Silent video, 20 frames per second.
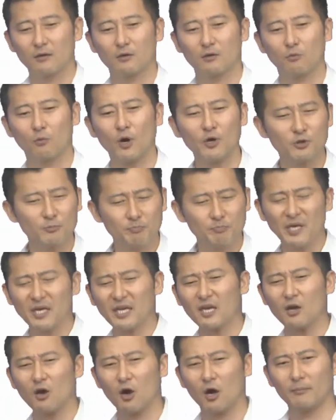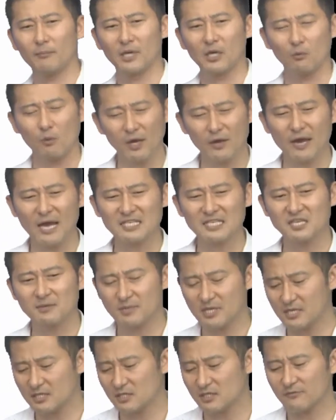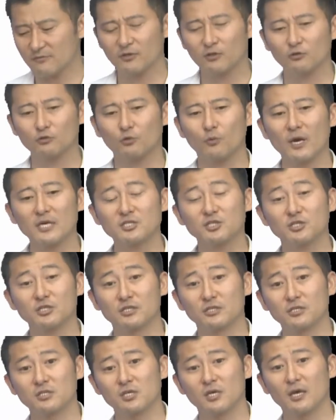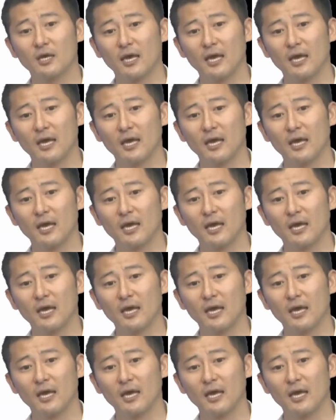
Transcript: Why are you picking on me? Why are you asking me these difficult questions?